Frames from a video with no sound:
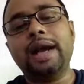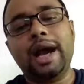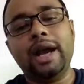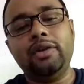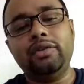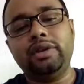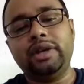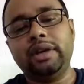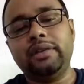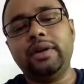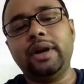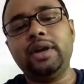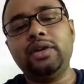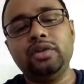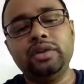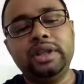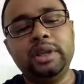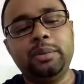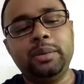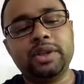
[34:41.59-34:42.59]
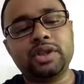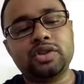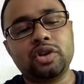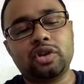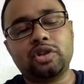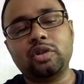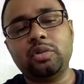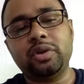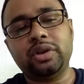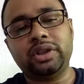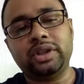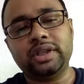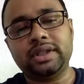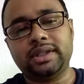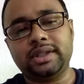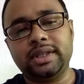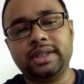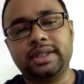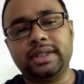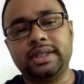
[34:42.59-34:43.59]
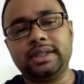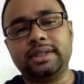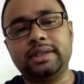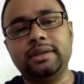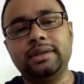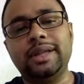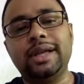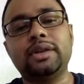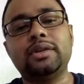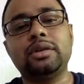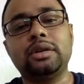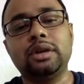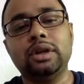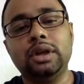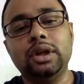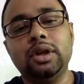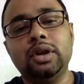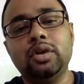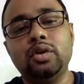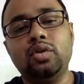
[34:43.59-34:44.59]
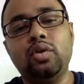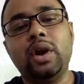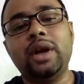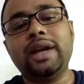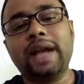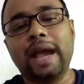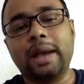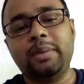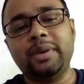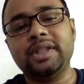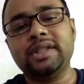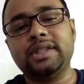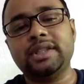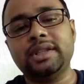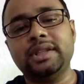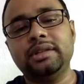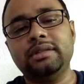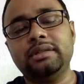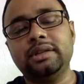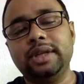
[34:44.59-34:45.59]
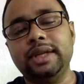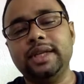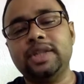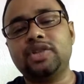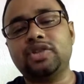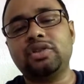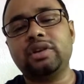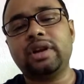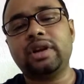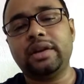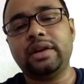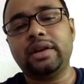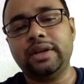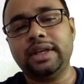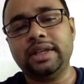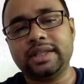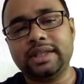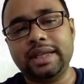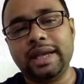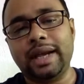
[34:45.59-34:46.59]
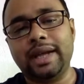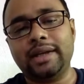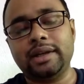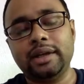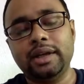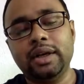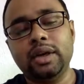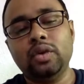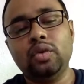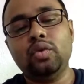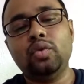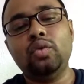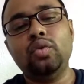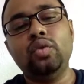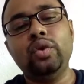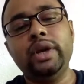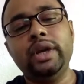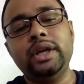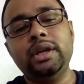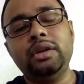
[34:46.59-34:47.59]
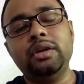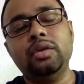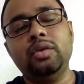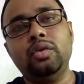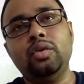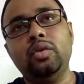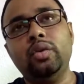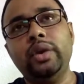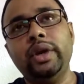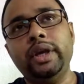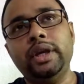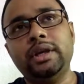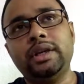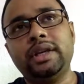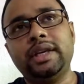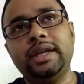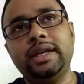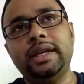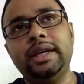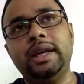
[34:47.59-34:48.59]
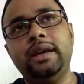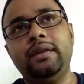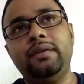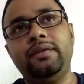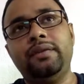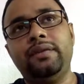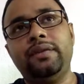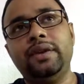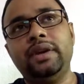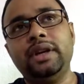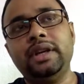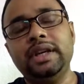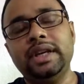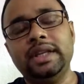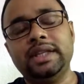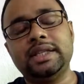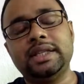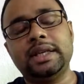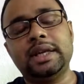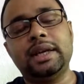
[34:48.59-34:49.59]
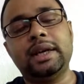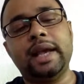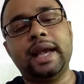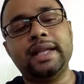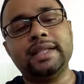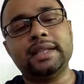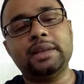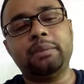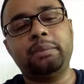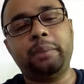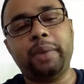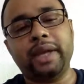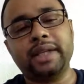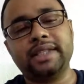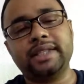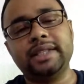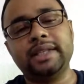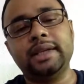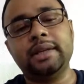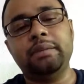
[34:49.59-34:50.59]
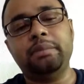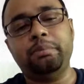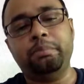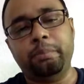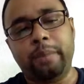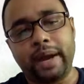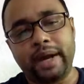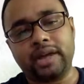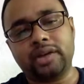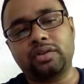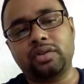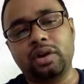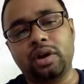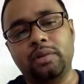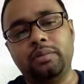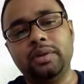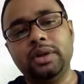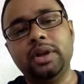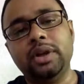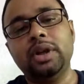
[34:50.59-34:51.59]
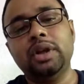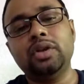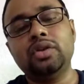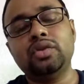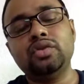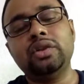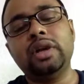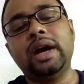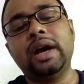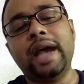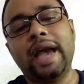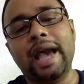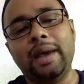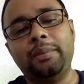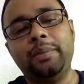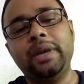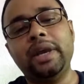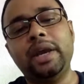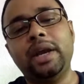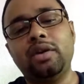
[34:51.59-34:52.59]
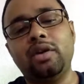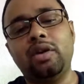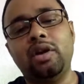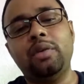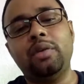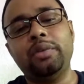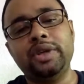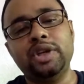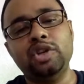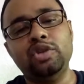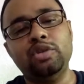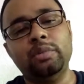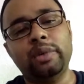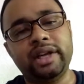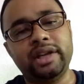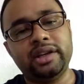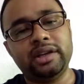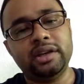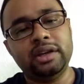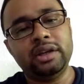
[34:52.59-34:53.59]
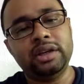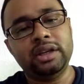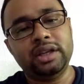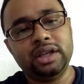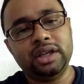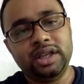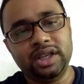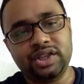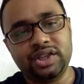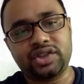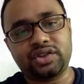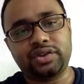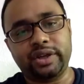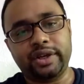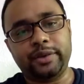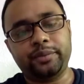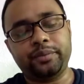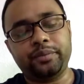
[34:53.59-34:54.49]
I would refer to Deepesh Chakraborty's thesis that what happens in historiography is that we give nature as a passive backdrop to the affair of human history,